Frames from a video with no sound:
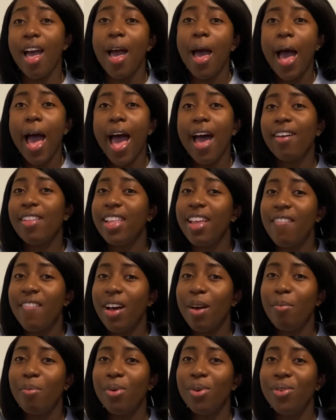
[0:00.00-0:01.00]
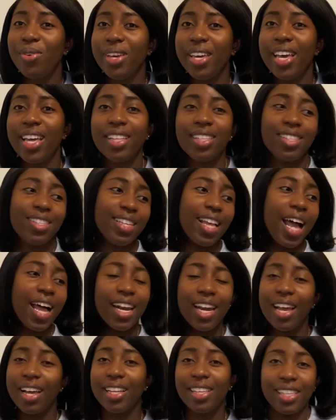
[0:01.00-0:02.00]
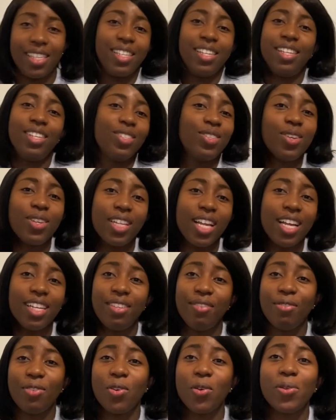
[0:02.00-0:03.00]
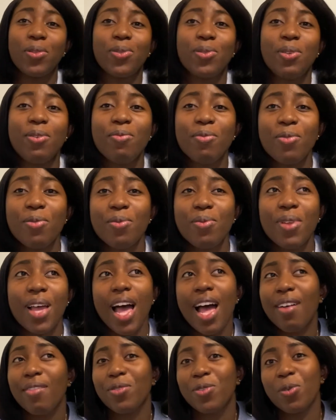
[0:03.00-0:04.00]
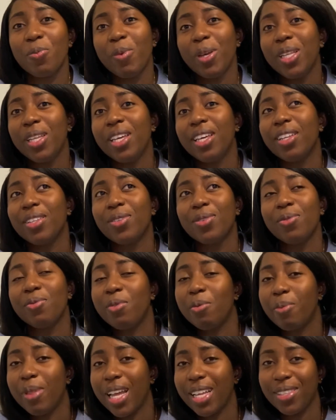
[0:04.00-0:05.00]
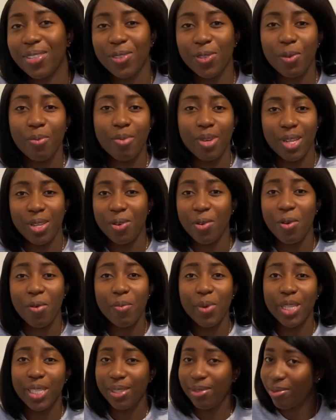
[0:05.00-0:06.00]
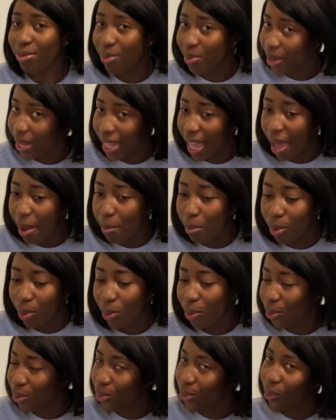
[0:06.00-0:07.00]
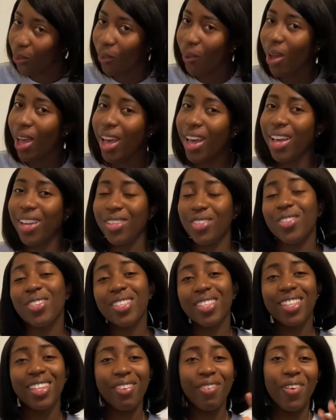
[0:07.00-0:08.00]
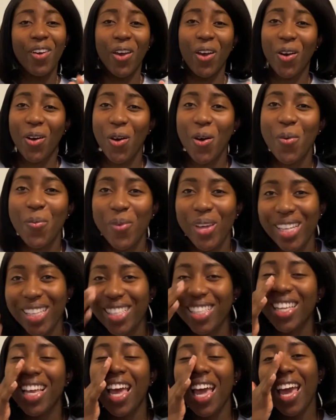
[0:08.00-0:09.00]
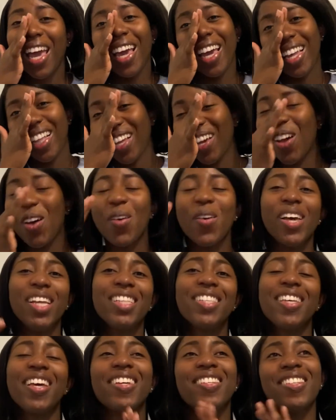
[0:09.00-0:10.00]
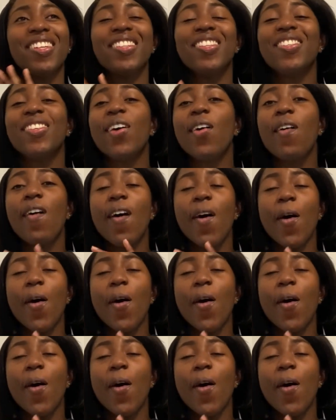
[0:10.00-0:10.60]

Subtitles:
I never blow yet, and it's not that difficult to even have to reply to so many comments even when I blow. So just leave a comment in the comment section. So